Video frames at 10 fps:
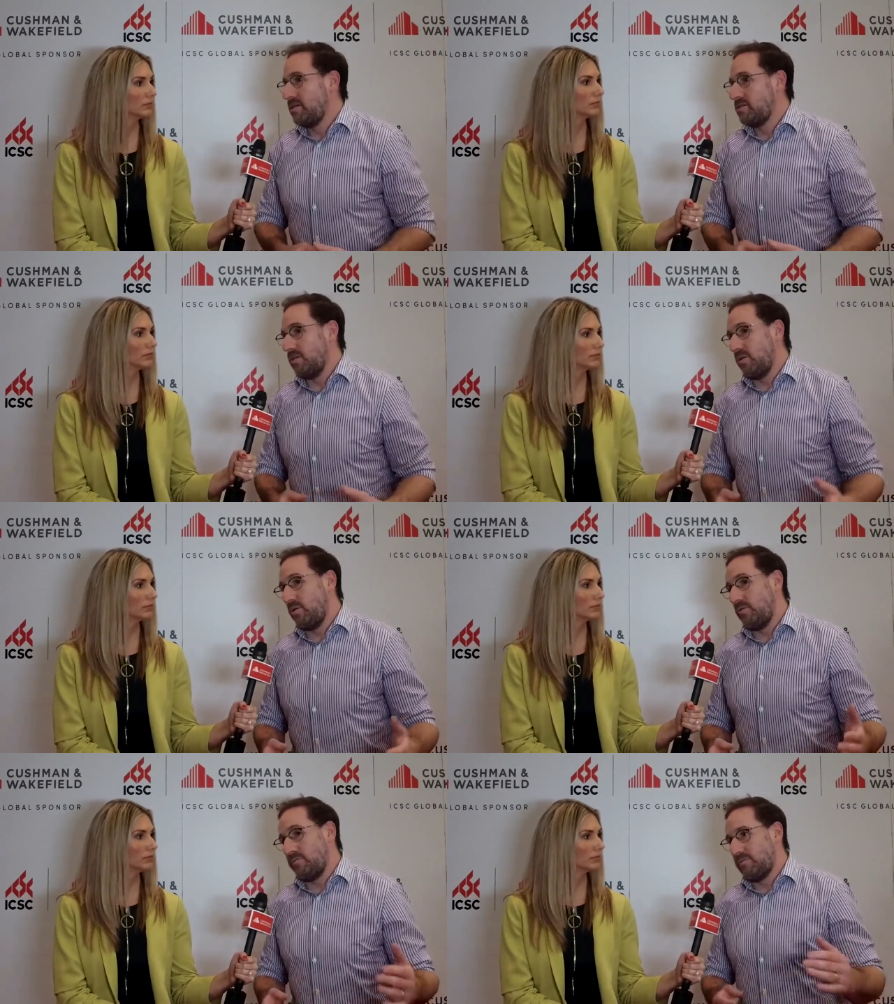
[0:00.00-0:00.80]

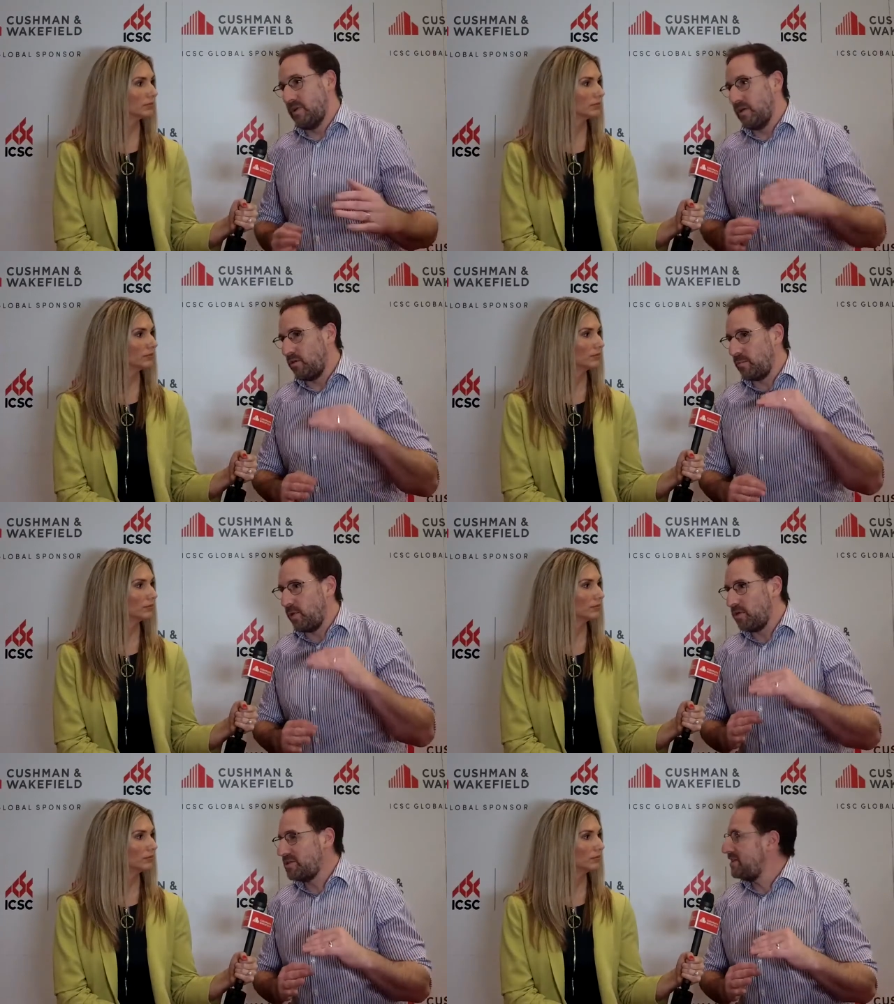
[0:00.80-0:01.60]
Speaker 1: So, you know, the
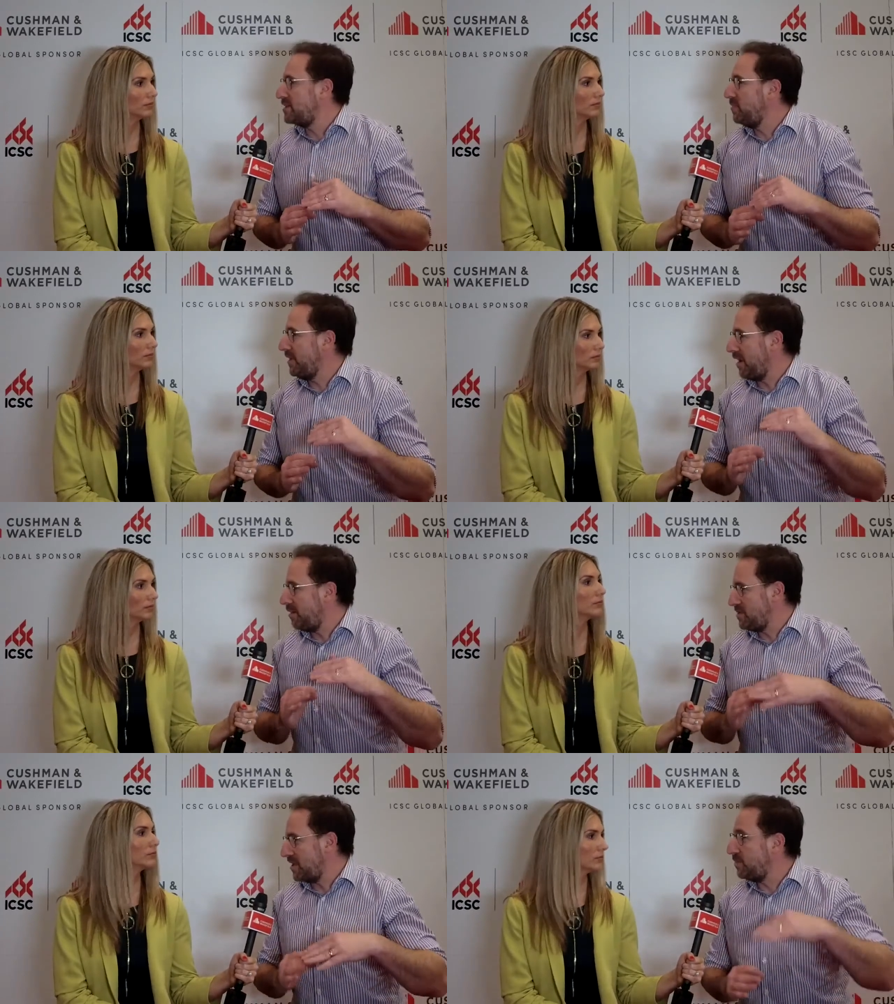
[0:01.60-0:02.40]
post 6
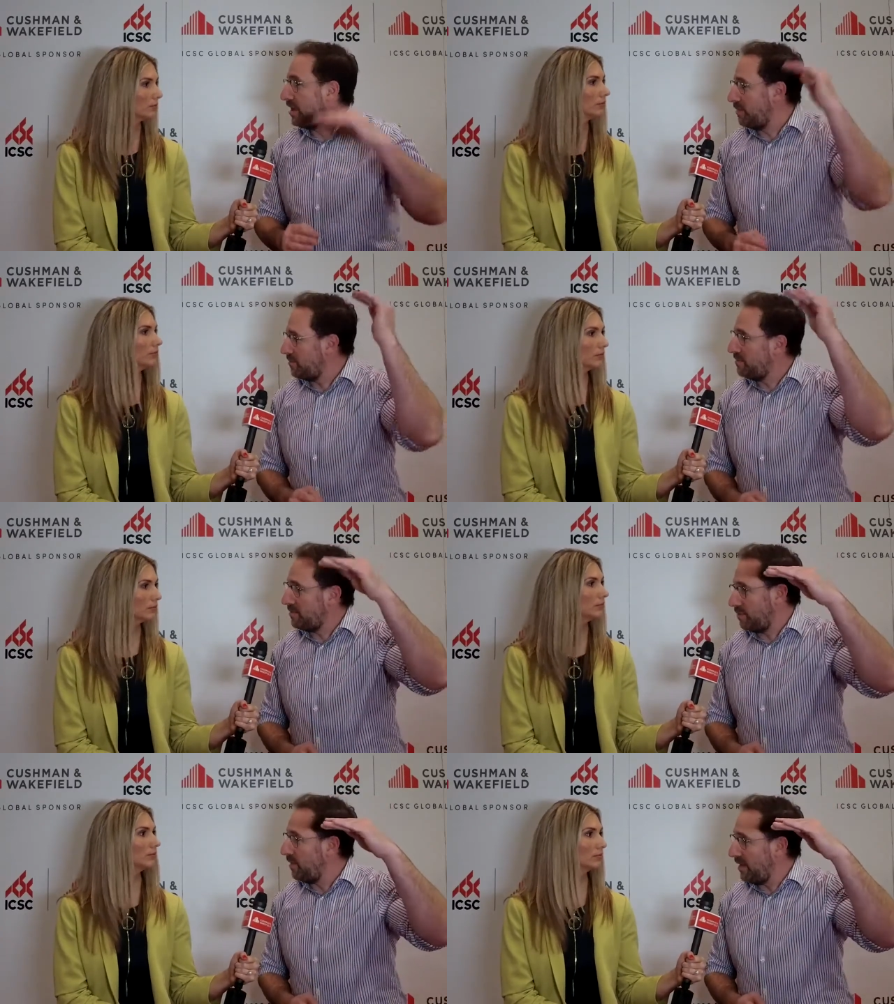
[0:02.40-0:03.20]
p.m., 6 p.m.
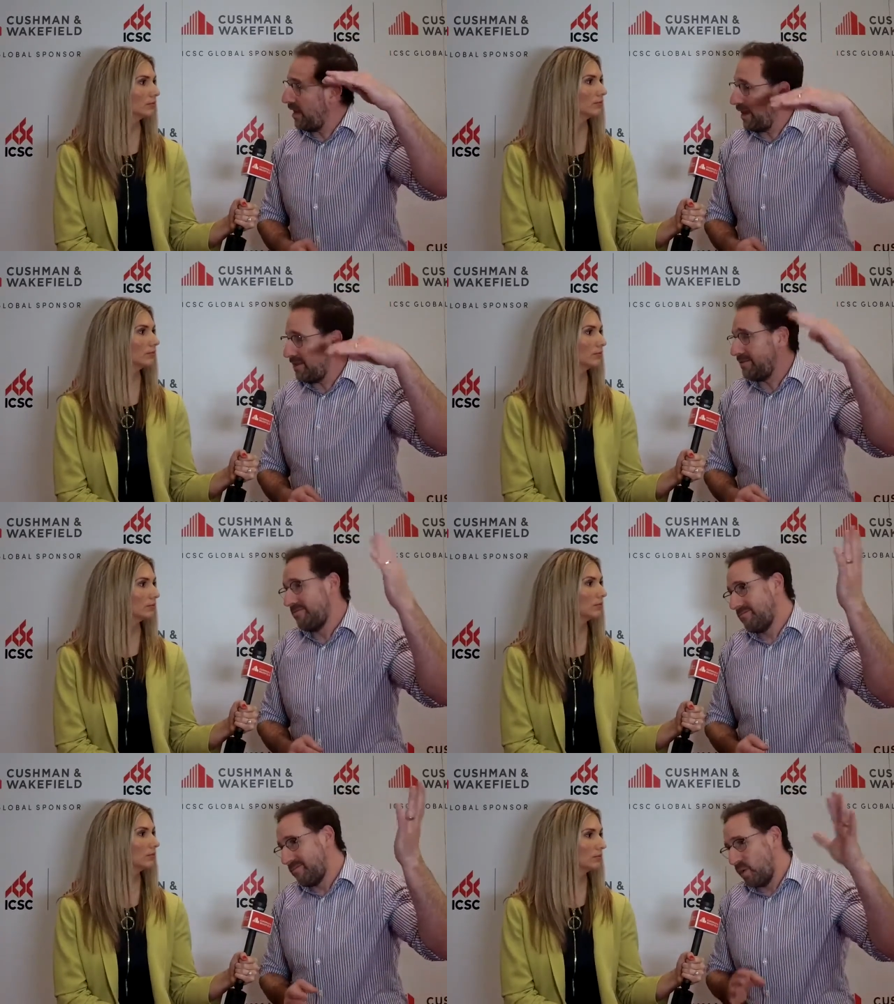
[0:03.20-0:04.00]
to midnight,
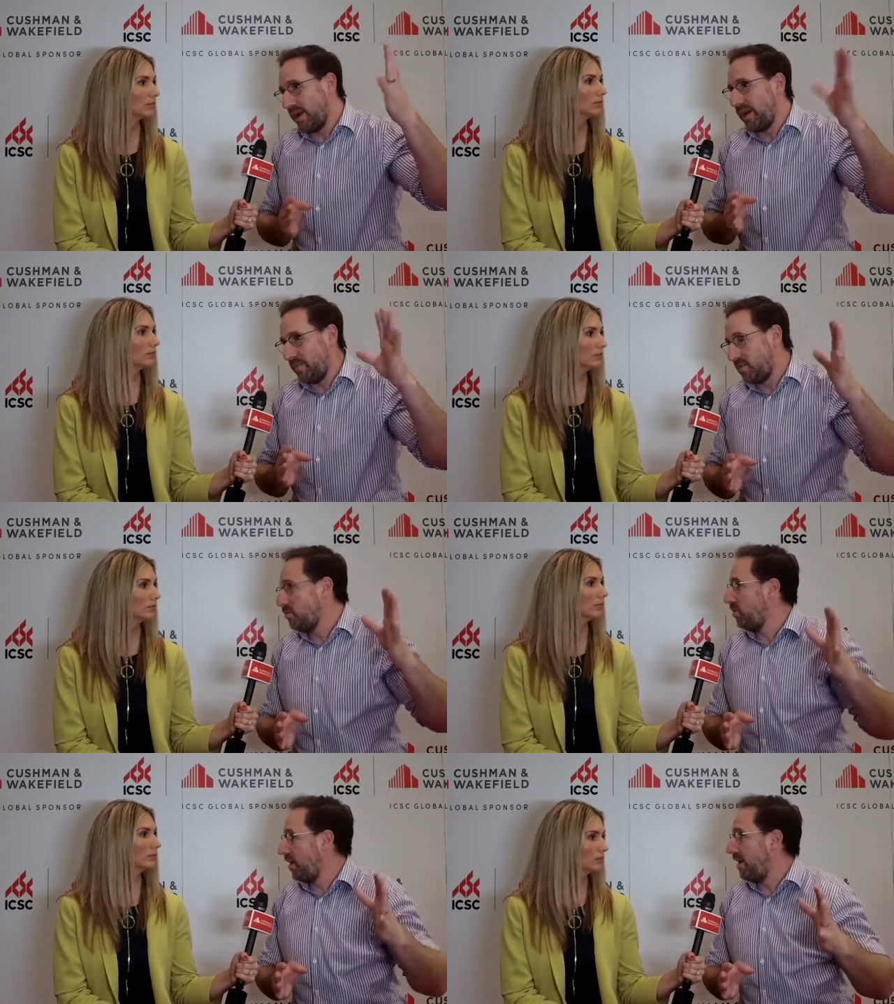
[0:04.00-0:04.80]
1 a.m.,
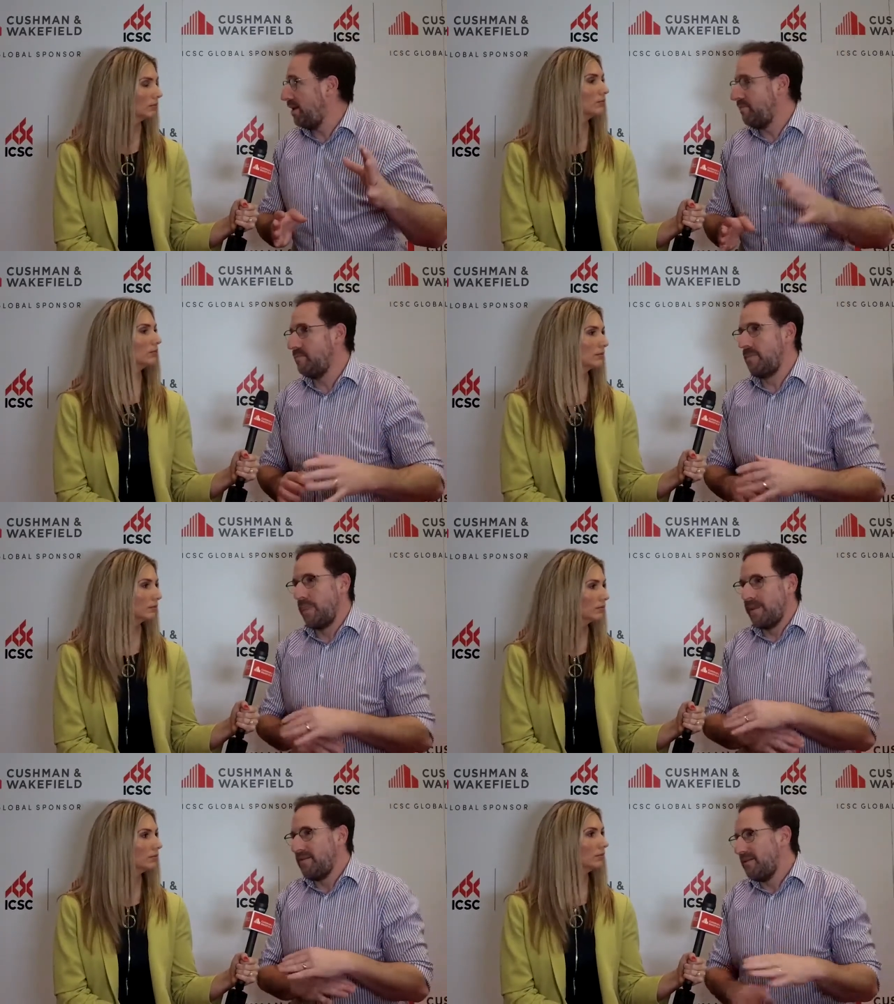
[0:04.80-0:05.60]
2 a.m.,
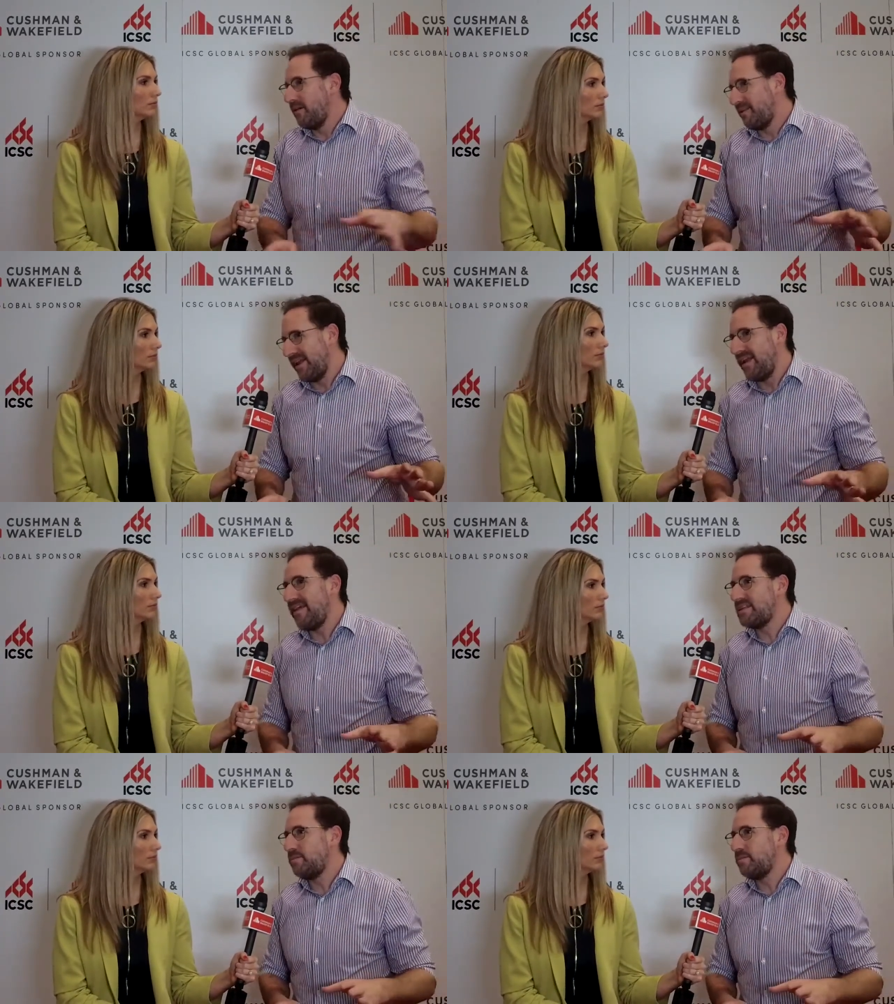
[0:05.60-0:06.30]
a lot of that